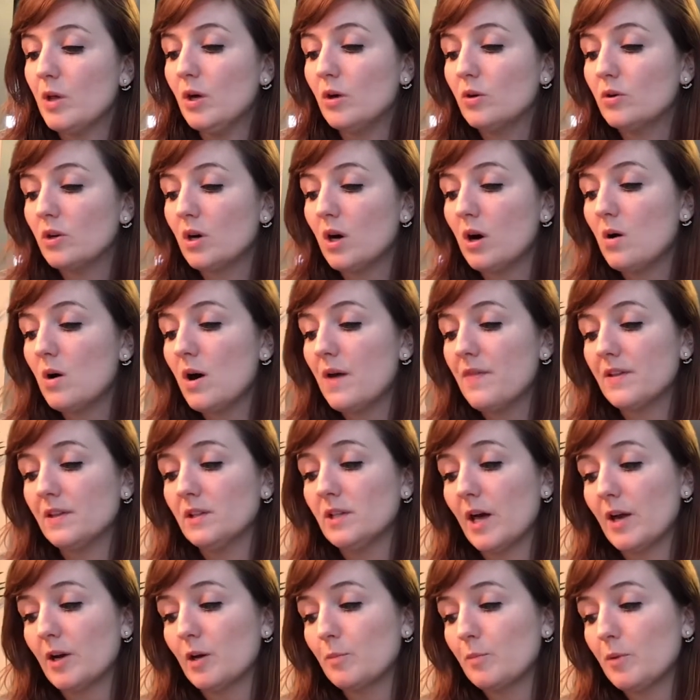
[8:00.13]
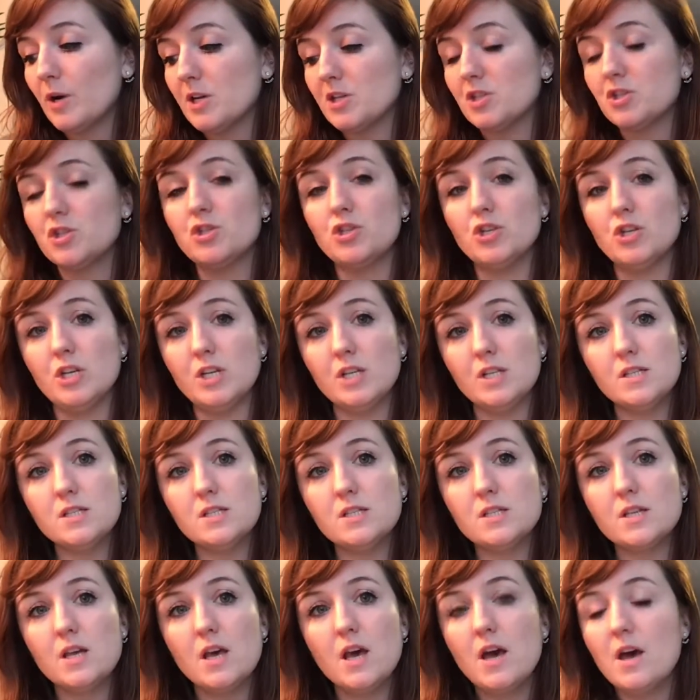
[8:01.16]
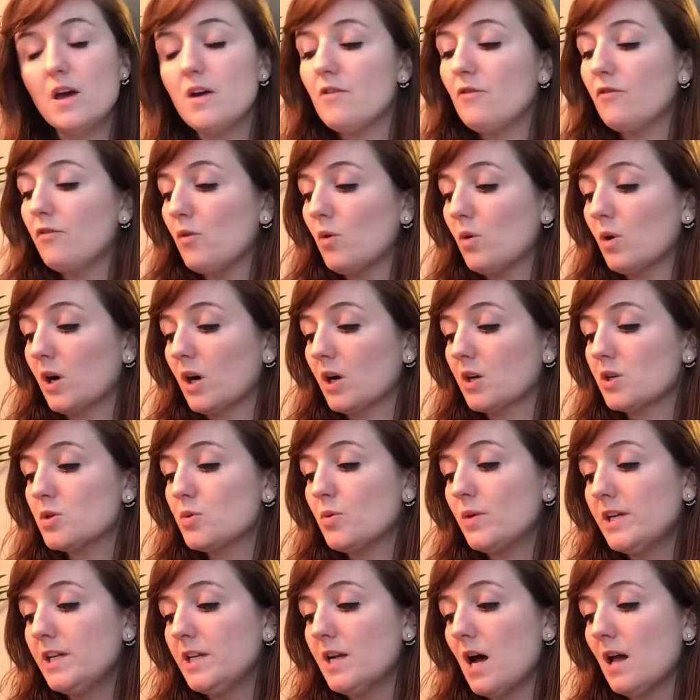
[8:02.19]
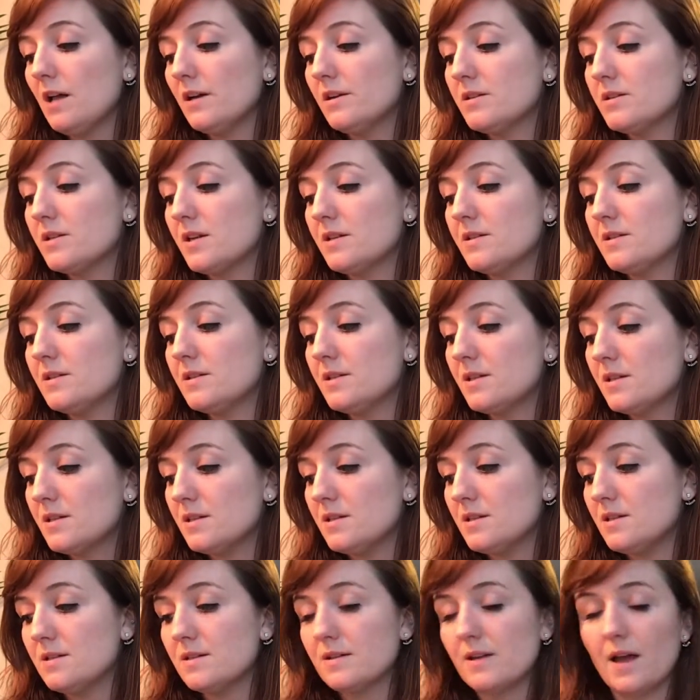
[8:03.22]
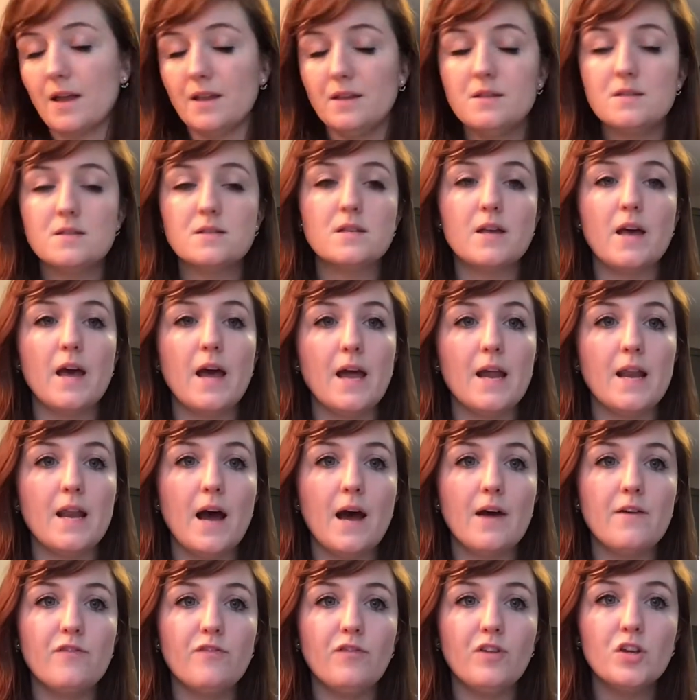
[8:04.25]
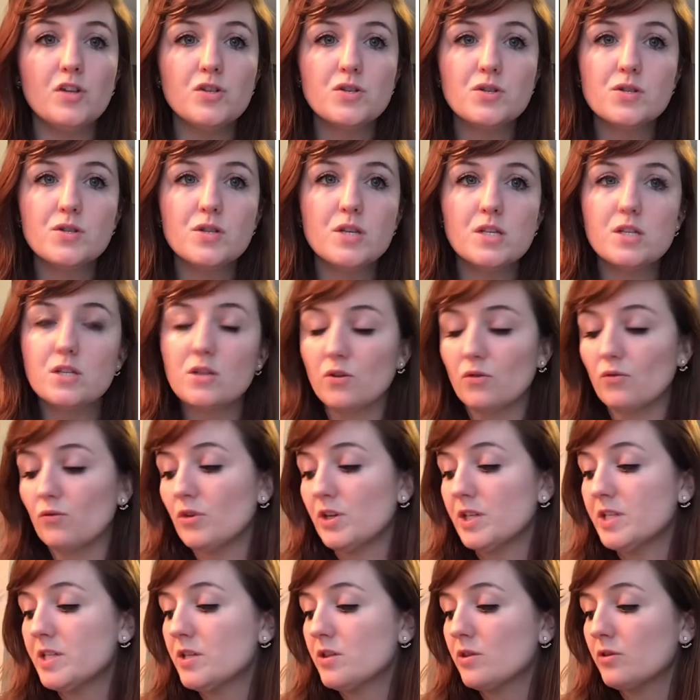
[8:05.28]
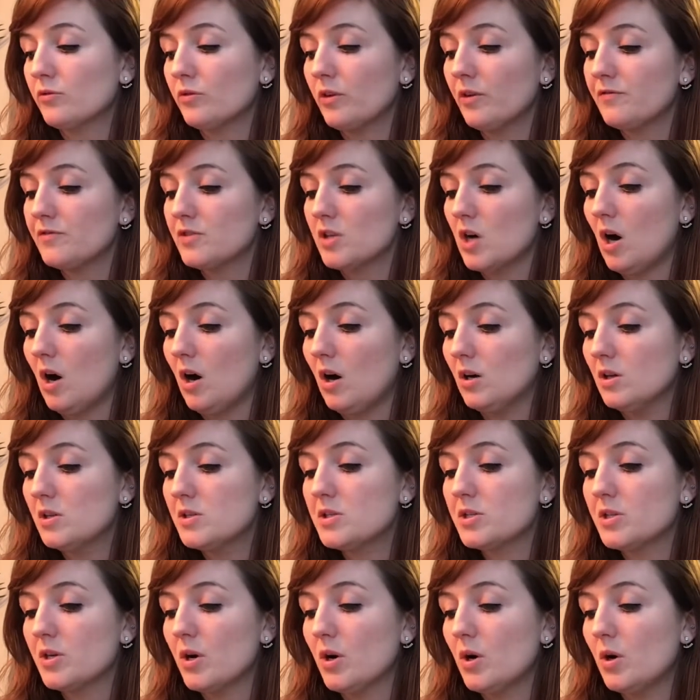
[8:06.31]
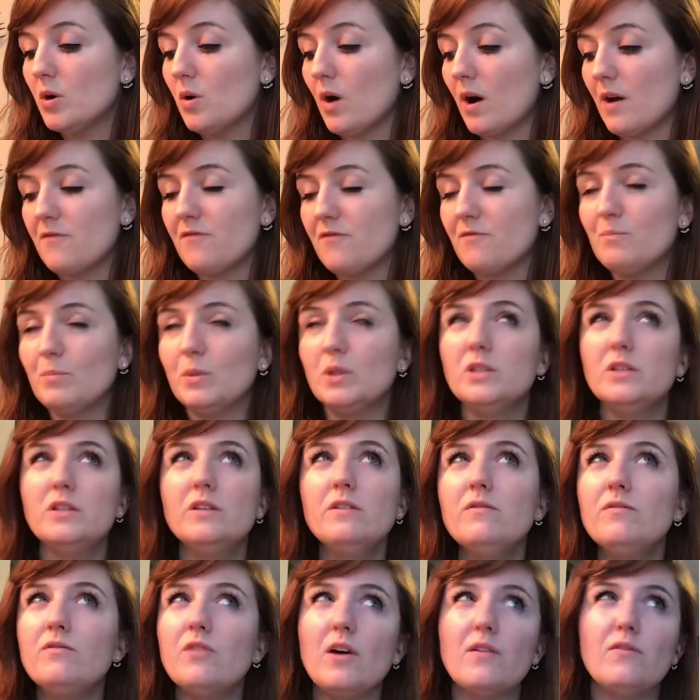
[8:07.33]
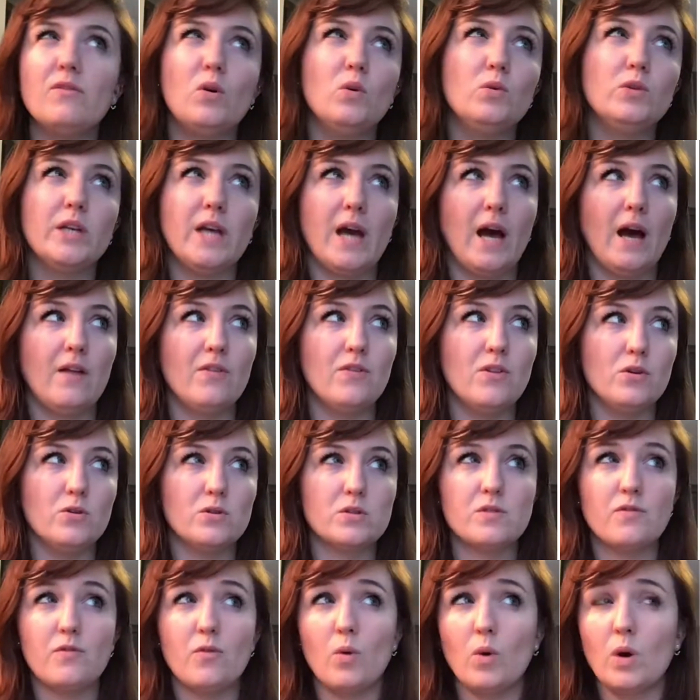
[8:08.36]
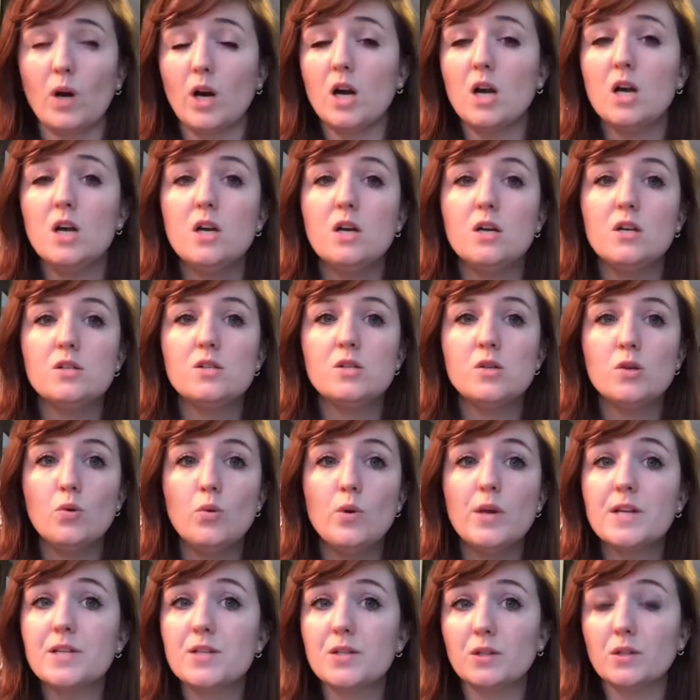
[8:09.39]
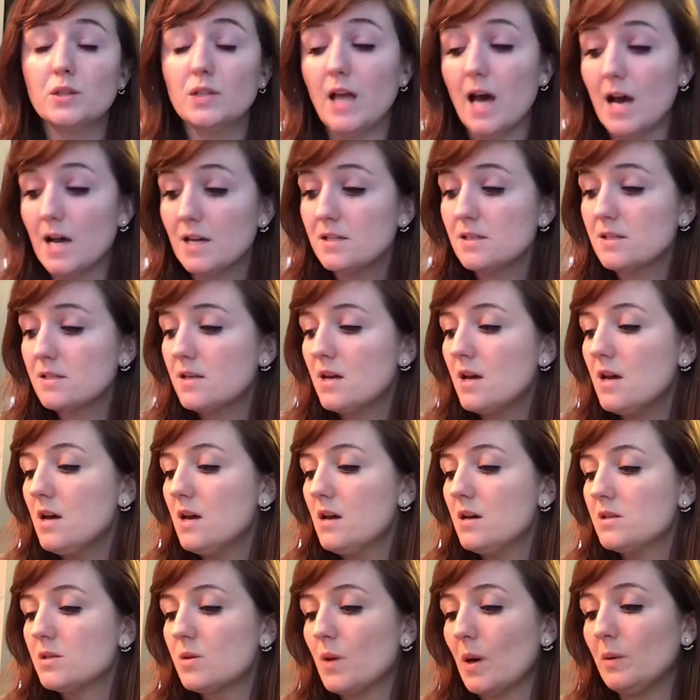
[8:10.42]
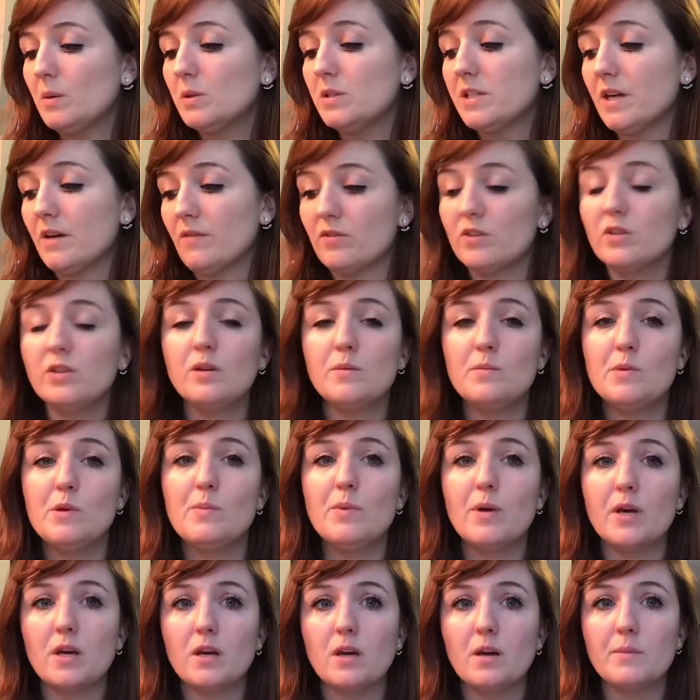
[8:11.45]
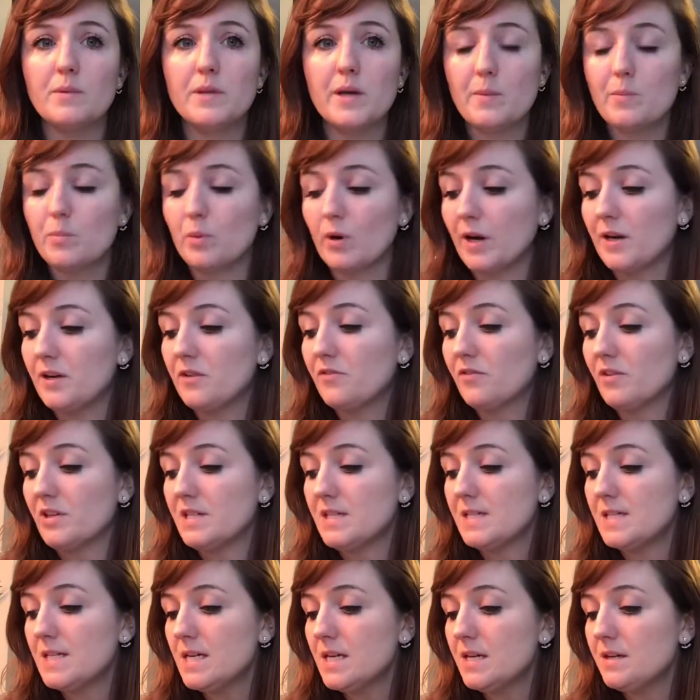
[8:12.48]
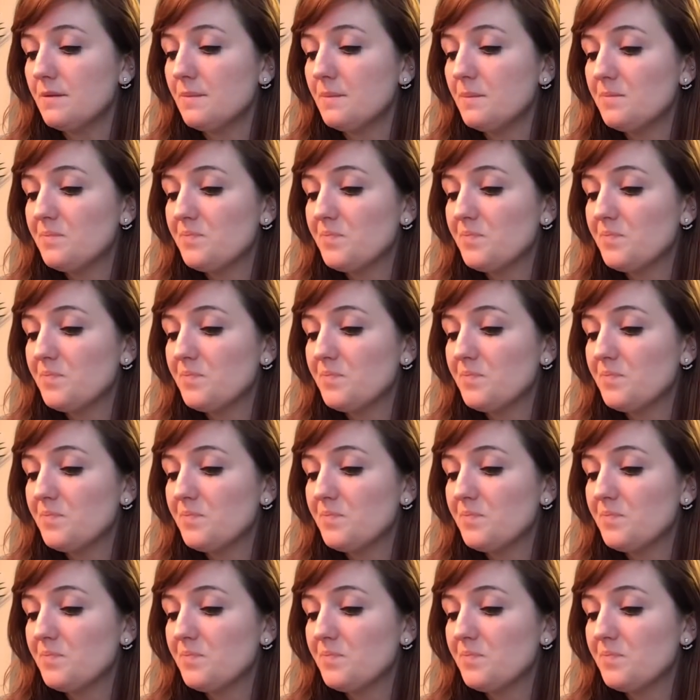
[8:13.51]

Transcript: Pilcro and the letterpress jeans for $20.60, and I featured these in a recent thrift haul, so I believe I've only had those for 2 weeks or less, so I will definitely be picking up that brand if I see it.